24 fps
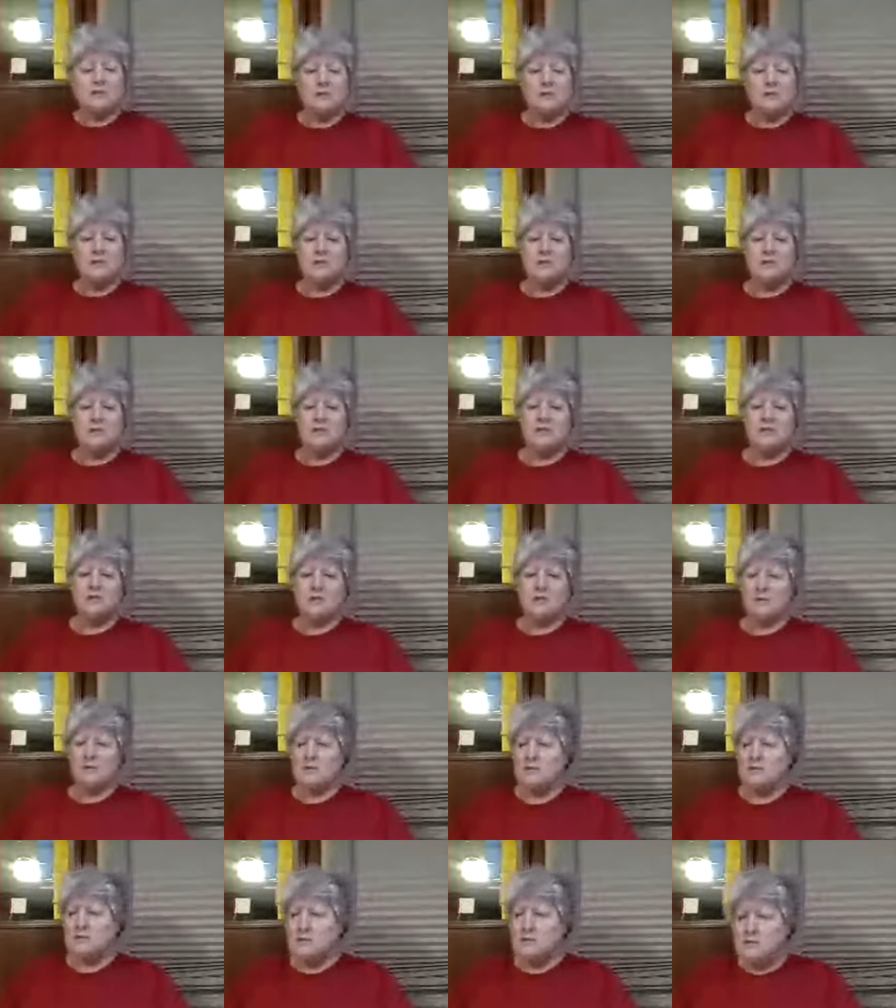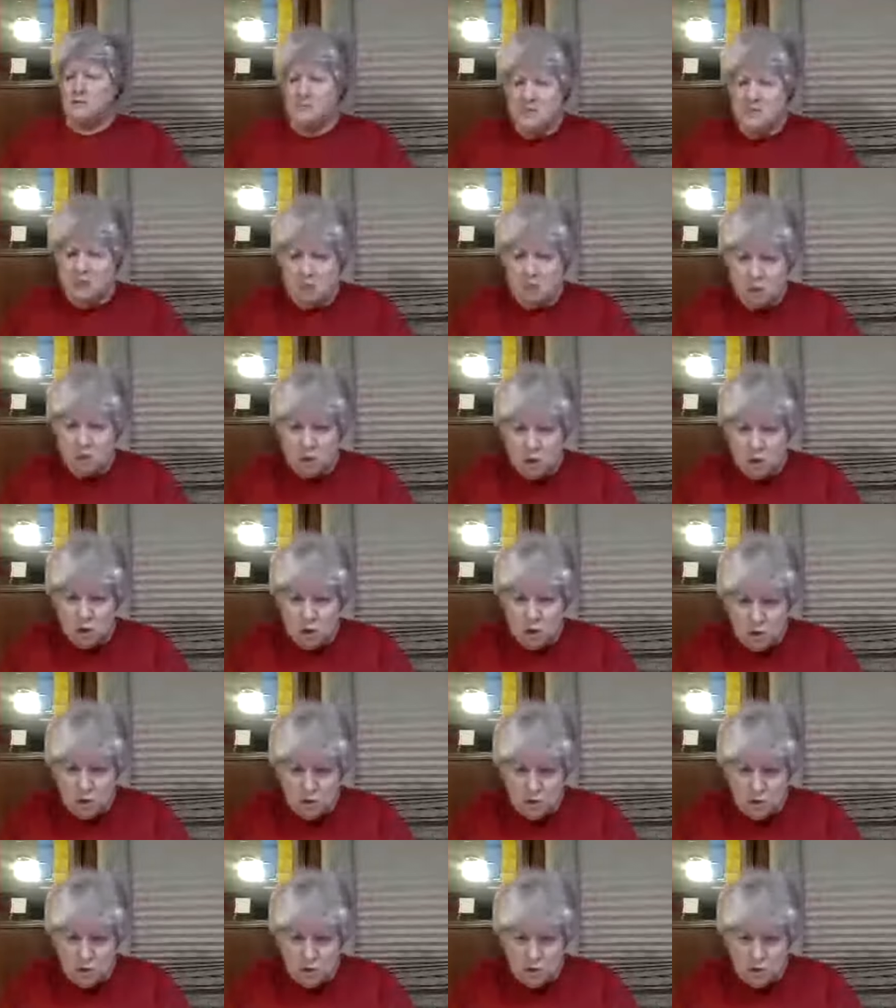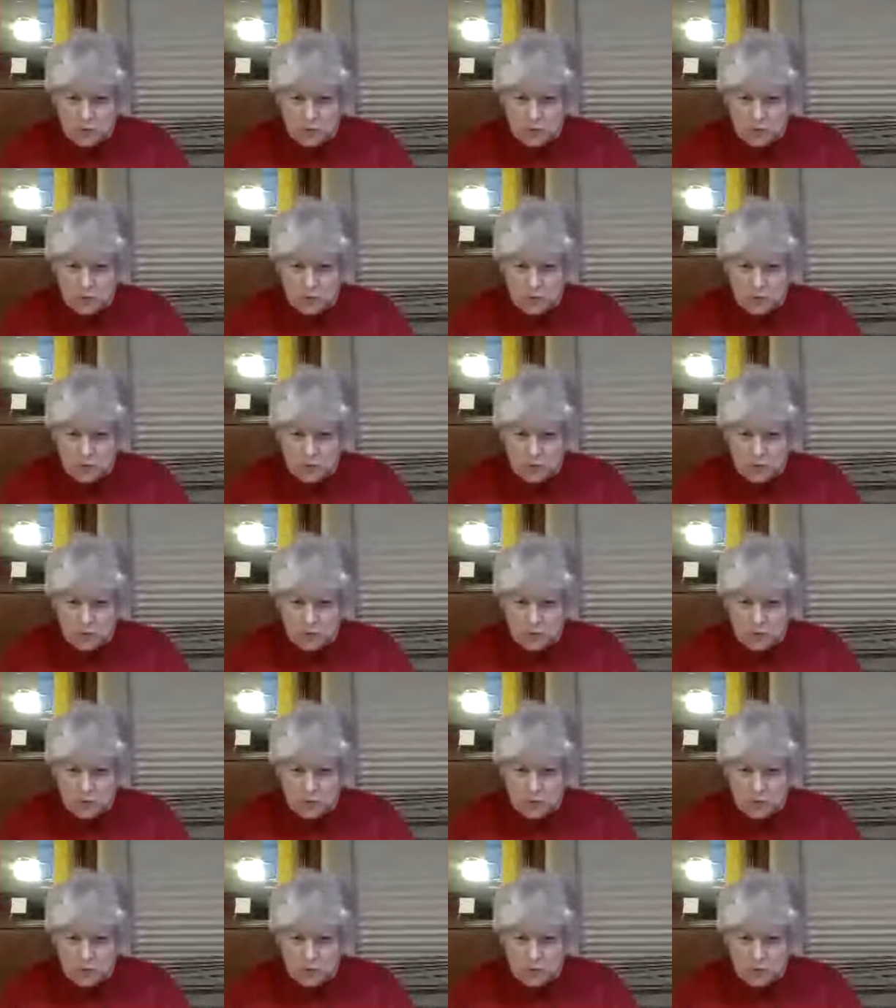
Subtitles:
sit at the top of the steps and just look at the